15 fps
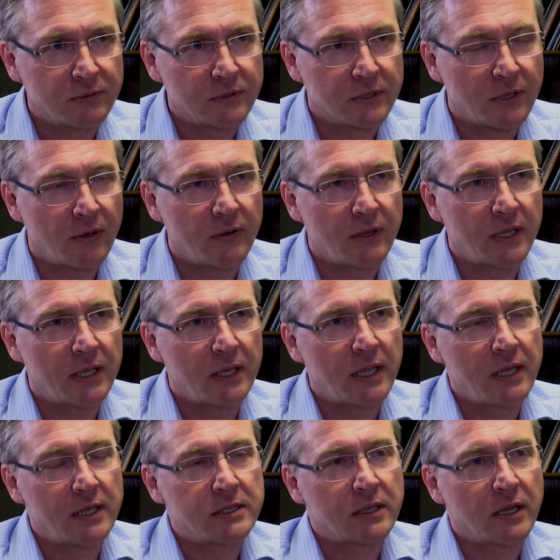So
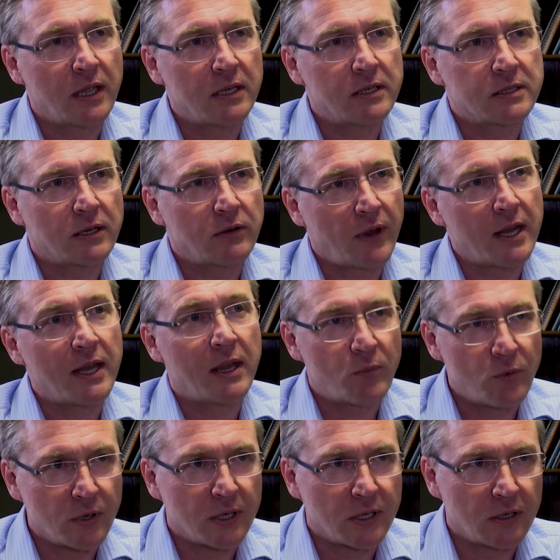it's a great
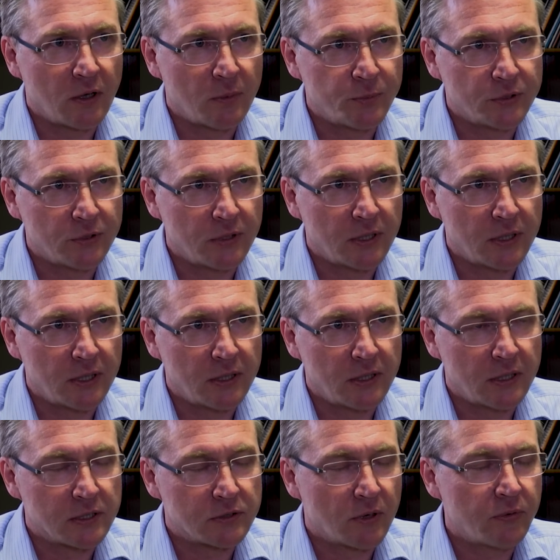networking opportunity
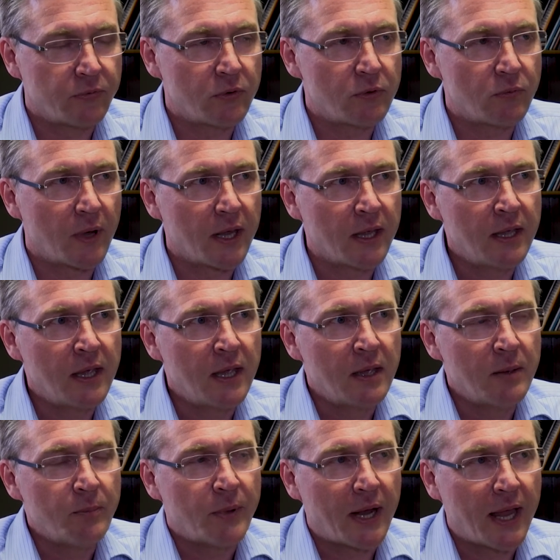in a straightforward way.
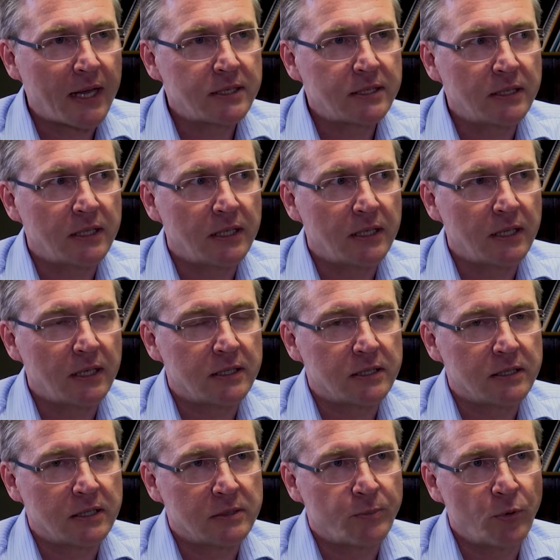But actually it's
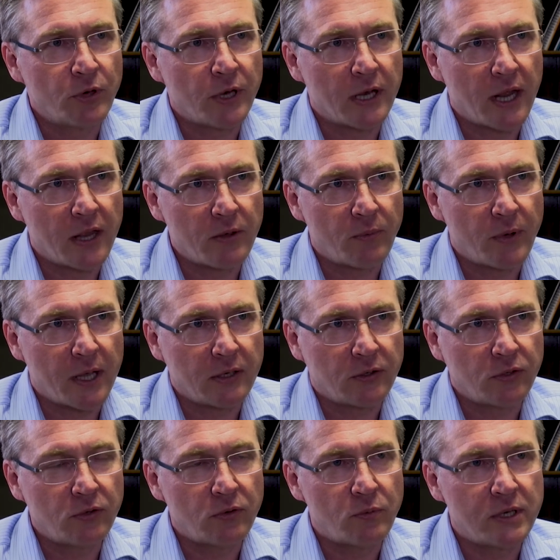important in another way
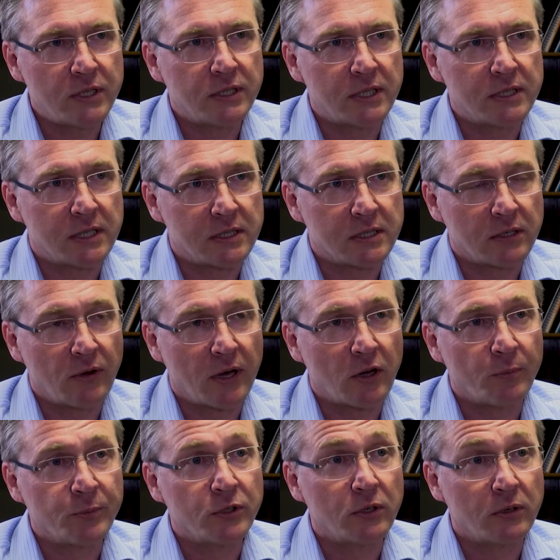too, which is it's a great
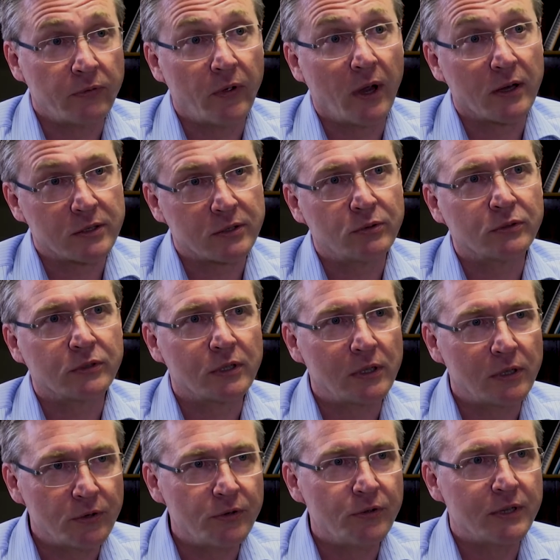opportunity for us all to
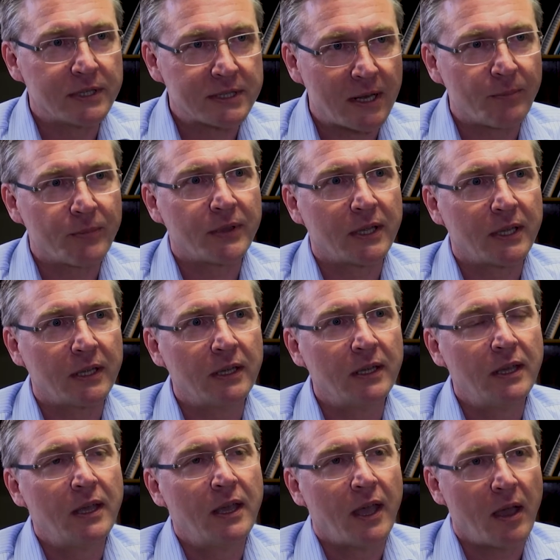learn something
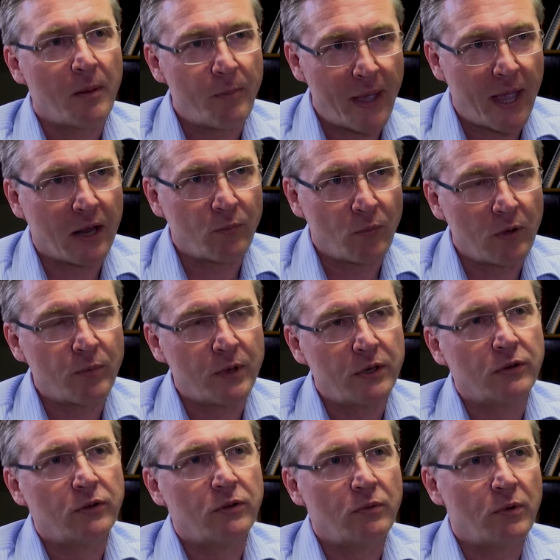about what we
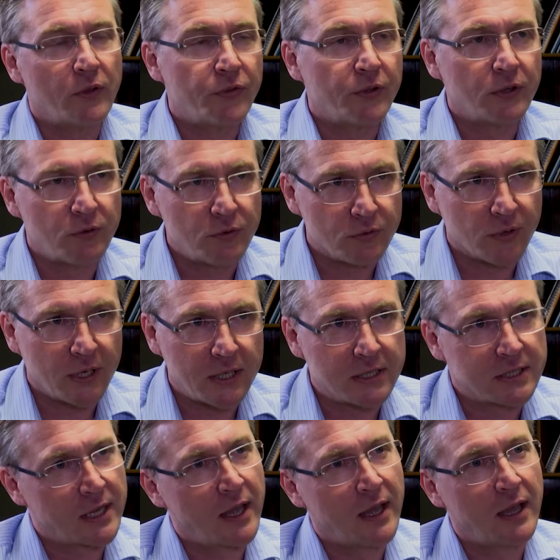do, what the new
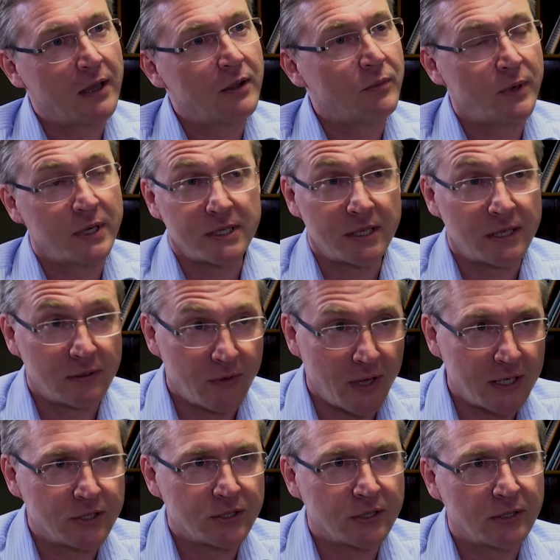trends are, where's the
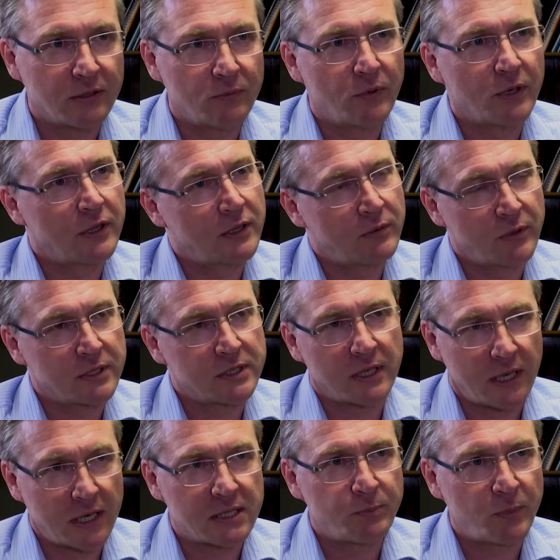innovation, what's the
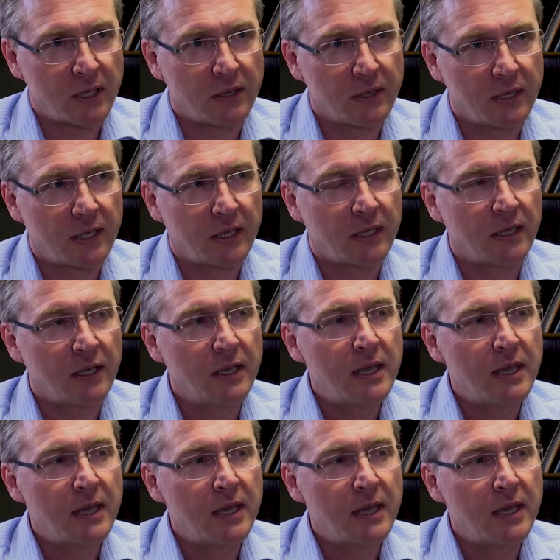next big thing.